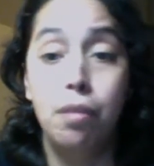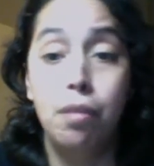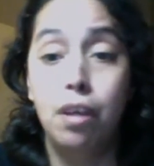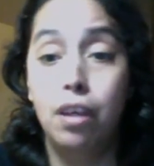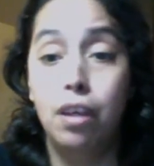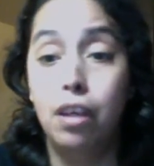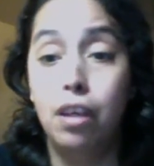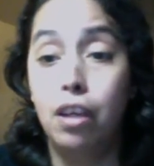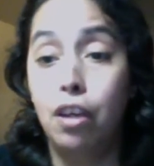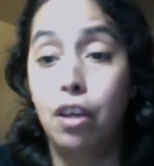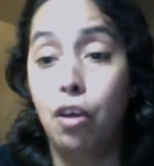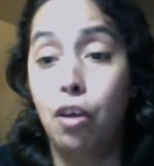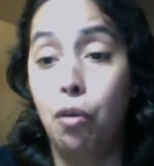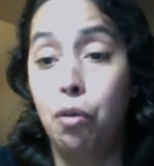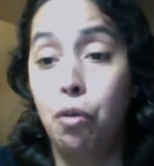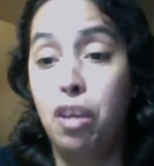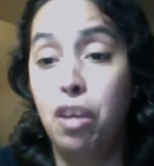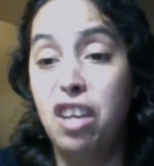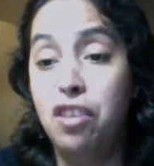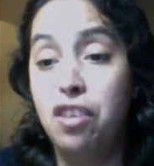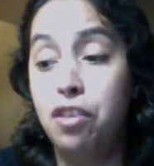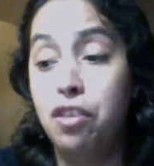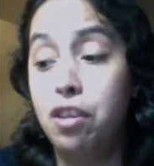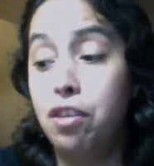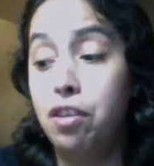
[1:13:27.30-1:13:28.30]
You know,
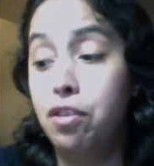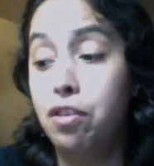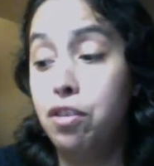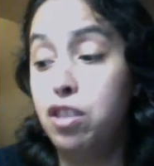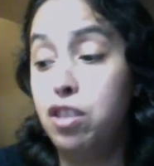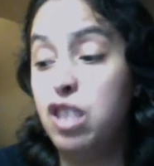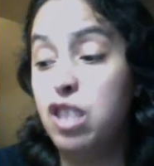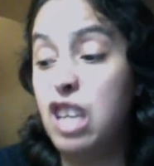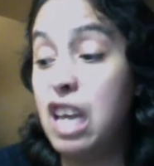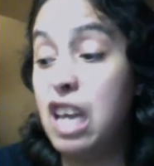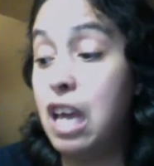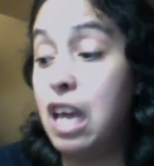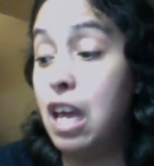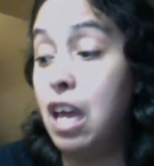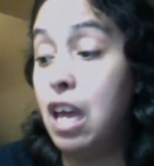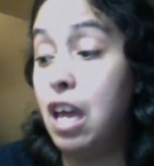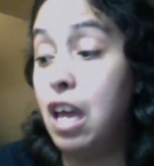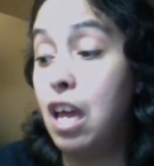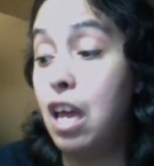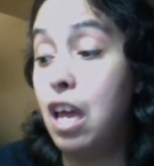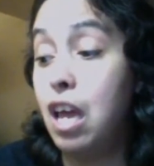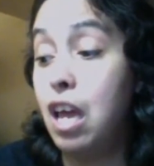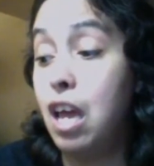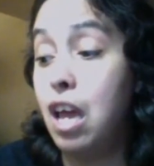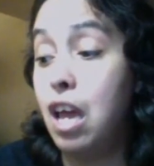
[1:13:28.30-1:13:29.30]
it
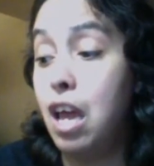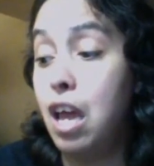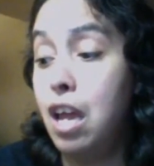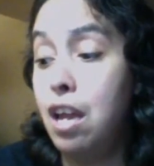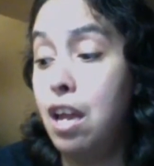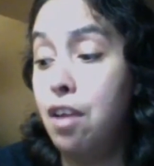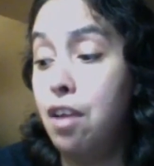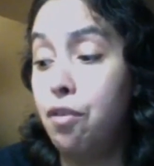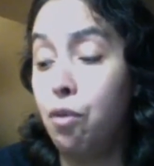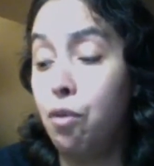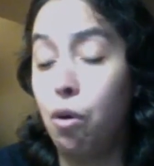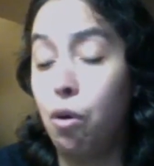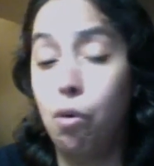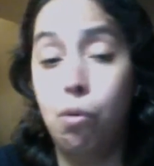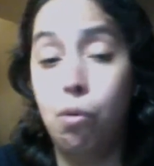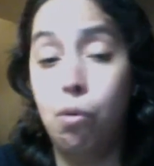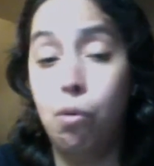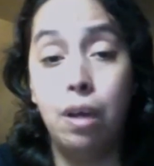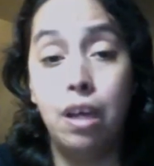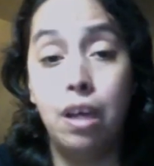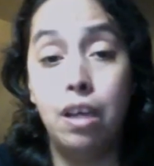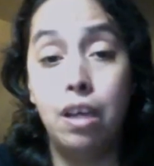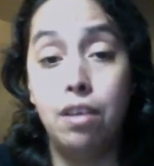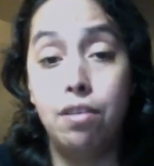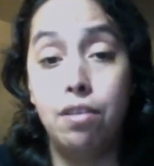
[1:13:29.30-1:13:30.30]
is
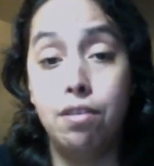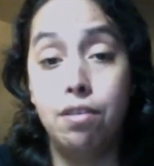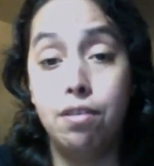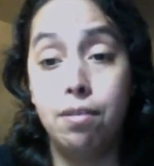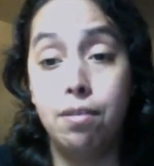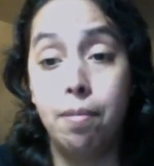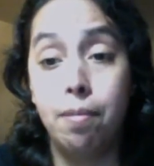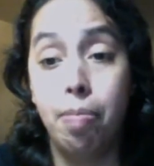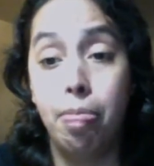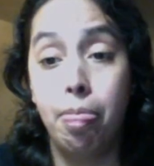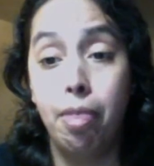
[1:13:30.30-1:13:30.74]
always